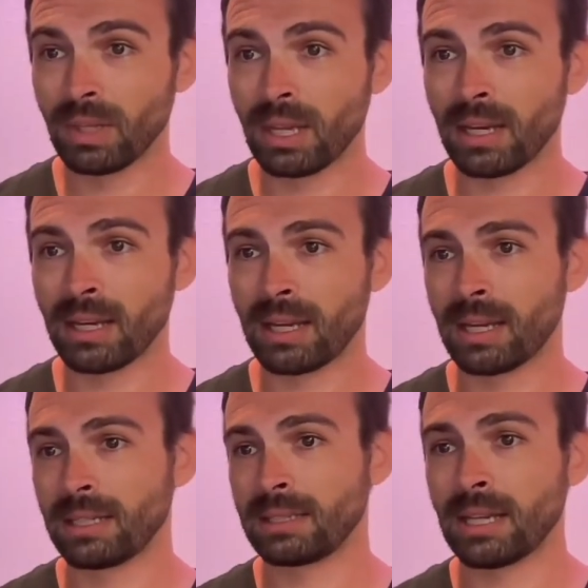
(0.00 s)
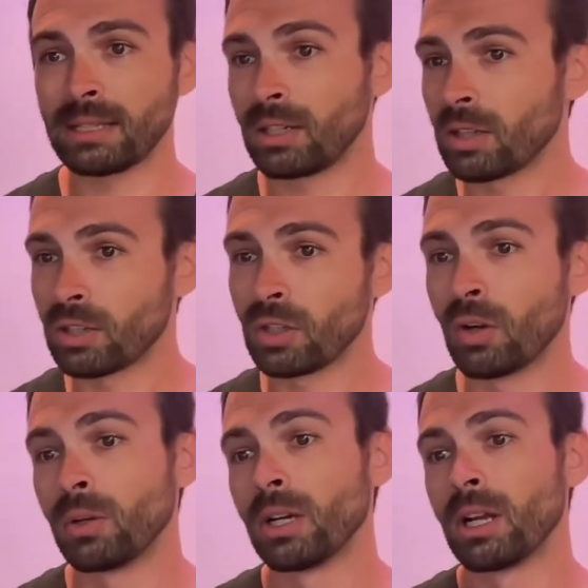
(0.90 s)
and it says here there
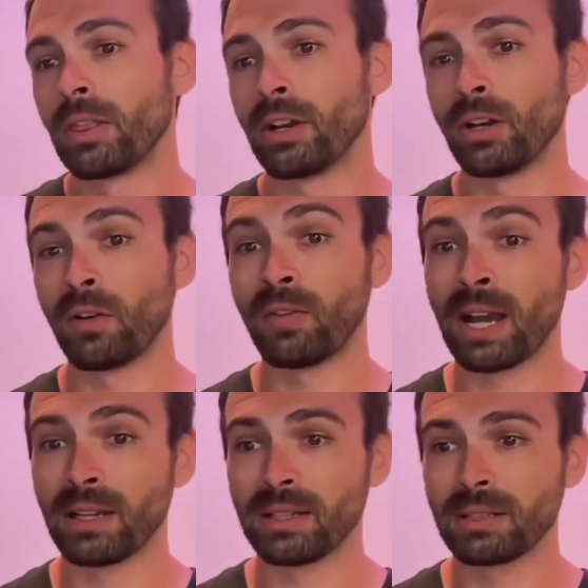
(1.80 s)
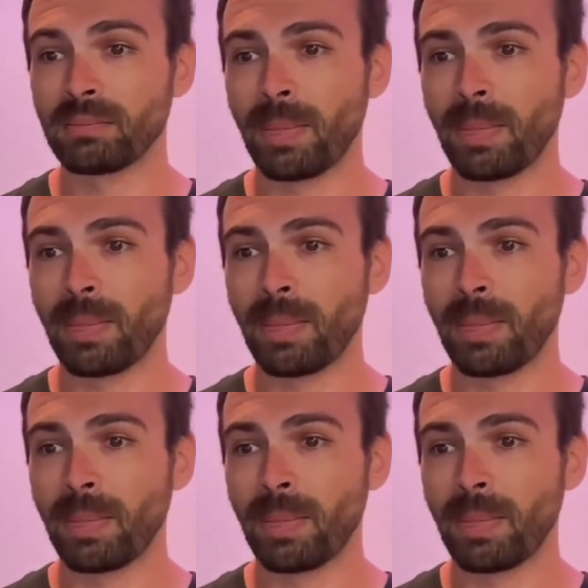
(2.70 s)
are no files.